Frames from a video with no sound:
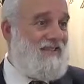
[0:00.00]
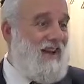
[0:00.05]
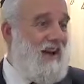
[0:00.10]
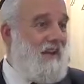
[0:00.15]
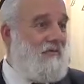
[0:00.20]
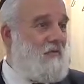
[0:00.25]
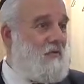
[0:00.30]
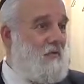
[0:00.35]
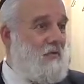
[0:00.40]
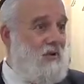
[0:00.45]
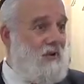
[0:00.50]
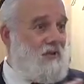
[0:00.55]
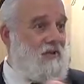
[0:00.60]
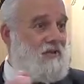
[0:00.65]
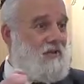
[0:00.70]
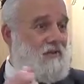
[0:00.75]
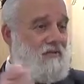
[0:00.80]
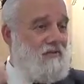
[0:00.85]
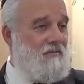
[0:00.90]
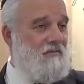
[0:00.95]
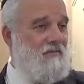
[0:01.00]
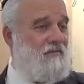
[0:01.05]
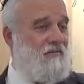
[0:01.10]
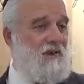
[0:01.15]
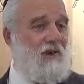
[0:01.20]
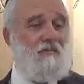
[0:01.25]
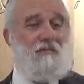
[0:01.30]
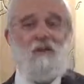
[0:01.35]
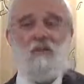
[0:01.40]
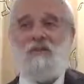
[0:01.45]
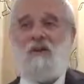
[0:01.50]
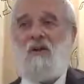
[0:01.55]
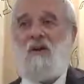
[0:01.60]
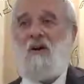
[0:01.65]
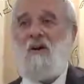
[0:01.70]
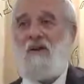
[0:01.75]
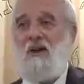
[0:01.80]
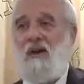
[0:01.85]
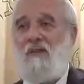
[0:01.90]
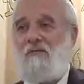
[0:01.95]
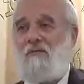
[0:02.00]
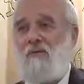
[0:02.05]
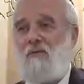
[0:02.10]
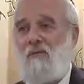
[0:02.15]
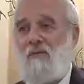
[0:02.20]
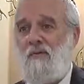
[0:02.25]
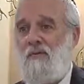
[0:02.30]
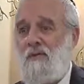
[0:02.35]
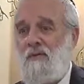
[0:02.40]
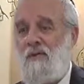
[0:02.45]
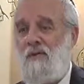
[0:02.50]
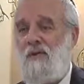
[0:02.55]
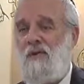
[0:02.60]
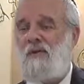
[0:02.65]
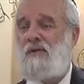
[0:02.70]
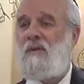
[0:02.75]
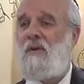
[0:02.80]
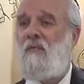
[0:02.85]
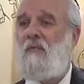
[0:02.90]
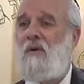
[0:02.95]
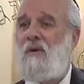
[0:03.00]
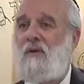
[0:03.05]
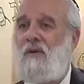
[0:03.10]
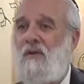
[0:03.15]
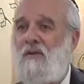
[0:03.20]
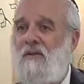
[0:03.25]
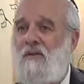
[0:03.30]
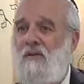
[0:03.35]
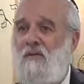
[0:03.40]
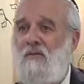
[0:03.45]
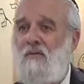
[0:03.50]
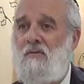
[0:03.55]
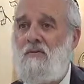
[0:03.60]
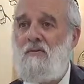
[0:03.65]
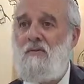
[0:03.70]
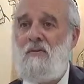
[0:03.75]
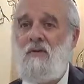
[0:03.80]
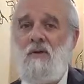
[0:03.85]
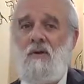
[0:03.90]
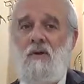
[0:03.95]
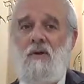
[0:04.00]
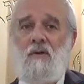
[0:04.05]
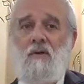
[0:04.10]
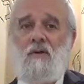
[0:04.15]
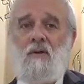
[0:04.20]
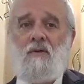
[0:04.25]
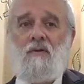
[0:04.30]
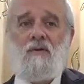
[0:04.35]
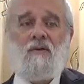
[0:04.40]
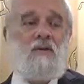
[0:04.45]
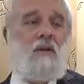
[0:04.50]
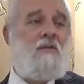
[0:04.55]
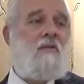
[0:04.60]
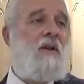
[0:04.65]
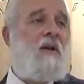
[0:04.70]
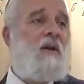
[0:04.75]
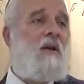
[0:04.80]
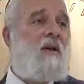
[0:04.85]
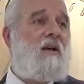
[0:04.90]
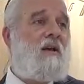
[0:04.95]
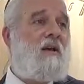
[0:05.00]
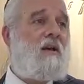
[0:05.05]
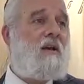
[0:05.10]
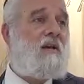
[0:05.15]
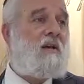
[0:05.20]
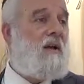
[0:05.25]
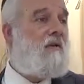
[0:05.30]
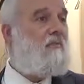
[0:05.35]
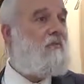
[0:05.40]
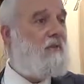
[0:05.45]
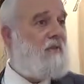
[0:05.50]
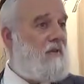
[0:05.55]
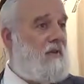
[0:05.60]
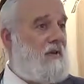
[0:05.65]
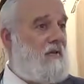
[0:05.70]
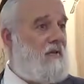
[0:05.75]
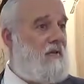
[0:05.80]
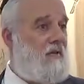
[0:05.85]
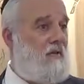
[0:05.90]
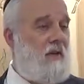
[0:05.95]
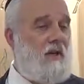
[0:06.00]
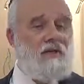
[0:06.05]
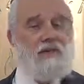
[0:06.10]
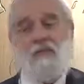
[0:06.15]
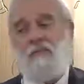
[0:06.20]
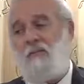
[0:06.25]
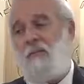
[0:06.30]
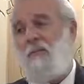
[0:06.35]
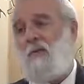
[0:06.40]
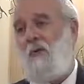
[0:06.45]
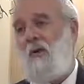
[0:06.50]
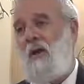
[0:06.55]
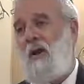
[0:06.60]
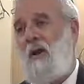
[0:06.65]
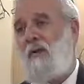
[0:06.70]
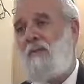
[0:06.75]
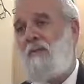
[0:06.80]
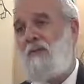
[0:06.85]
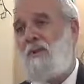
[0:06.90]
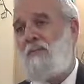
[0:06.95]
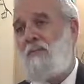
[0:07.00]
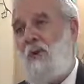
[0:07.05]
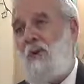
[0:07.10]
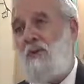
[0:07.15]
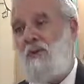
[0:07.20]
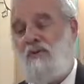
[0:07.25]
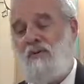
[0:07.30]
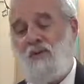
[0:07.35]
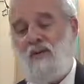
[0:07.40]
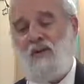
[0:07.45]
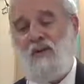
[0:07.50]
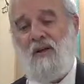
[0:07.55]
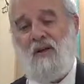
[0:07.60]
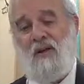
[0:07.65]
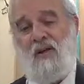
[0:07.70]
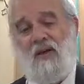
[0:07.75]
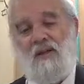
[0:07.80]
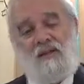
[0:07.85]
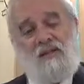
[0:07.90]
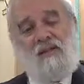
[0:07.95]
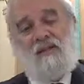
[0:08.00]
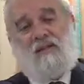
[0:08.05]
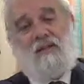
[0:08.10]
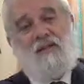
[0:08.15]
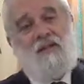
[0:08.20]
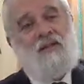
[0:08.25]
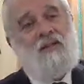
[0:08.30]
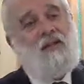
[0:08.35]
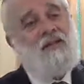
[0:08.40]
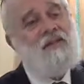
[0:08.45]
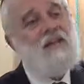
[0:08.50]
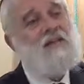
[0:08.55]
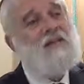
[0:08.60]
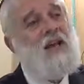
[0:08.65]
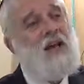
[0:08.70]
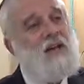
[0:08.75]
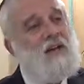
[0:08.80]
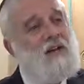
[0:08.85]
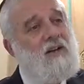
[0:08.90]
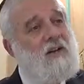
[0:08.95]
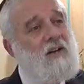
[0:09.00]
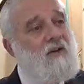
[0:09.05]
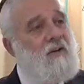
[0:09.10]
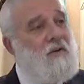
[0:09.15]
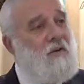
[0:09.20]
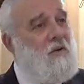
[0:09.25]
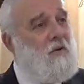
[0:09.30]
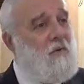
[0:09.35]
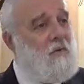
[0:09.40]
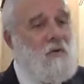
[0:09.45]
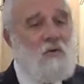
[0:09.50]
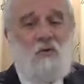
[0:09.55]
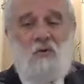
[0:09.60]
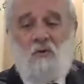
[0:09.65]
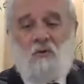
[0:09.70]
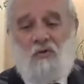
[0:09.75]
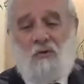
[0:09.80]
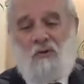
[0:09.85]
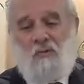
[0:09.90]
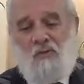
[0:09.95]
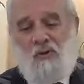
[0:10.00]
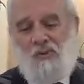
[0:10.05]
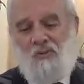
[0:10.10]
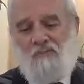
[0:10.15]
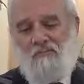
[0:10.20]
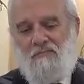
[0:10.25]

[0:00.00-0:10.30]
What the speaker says: After its flame is gone, after it's done what it needs to do, there's nothing left of it, except to throw it out, dispose of it. He says, that's exactly what you told me.